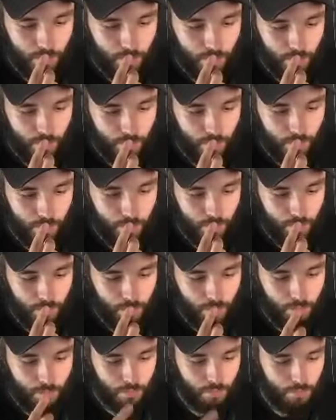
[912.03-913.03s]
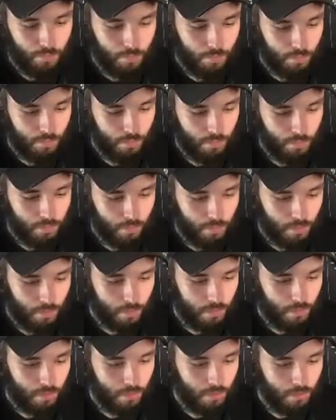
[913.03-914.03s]

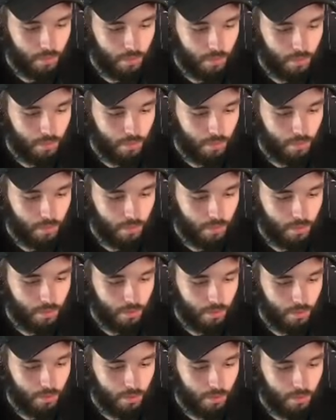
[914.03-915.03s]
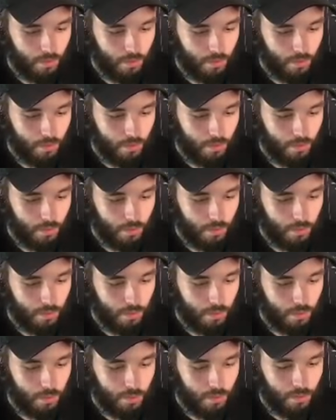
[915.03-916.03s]

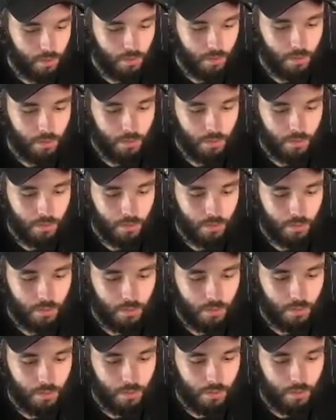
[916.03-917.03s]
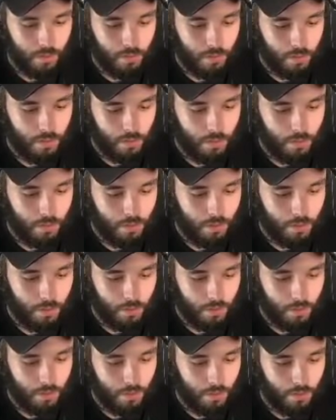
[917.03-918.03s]

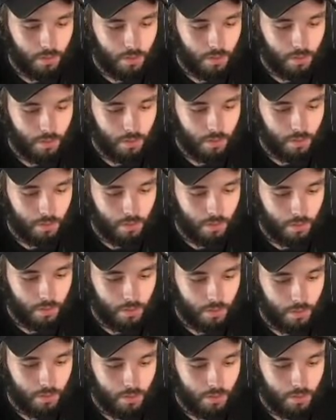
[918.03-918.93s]
No words are spoken by the person on screen.